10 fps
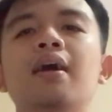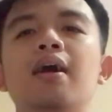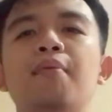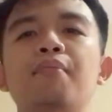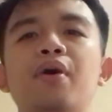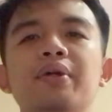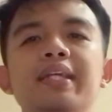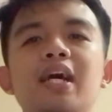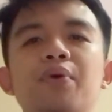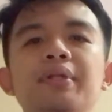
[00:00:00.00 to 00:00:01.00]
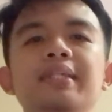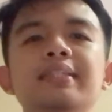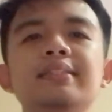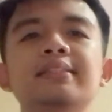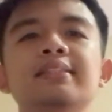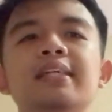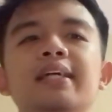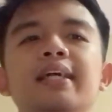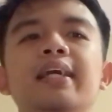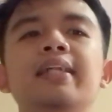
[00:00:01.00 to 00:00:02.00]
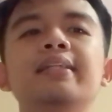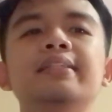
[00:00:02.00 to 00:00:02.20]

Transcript: among the audience, in the